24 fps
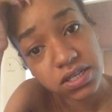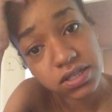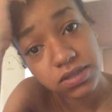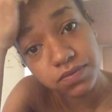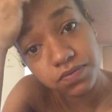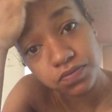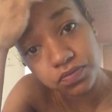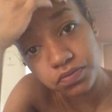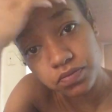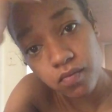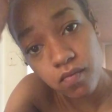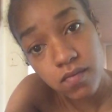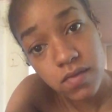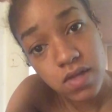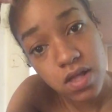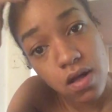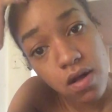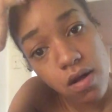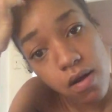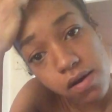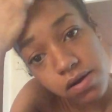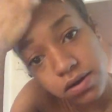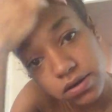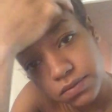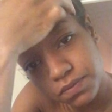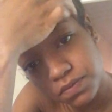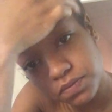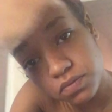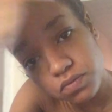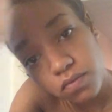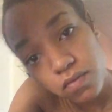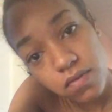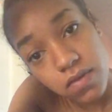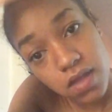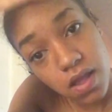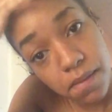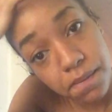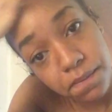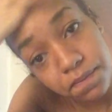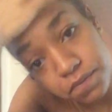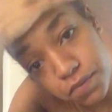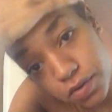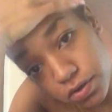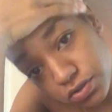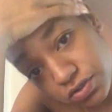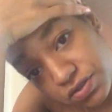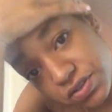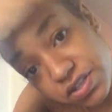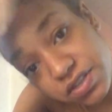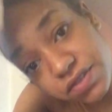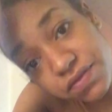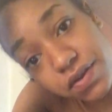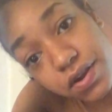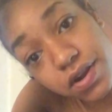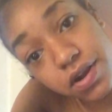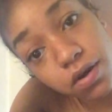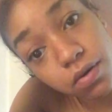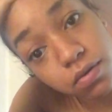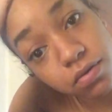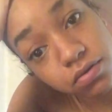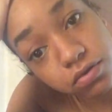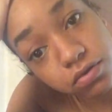and post this video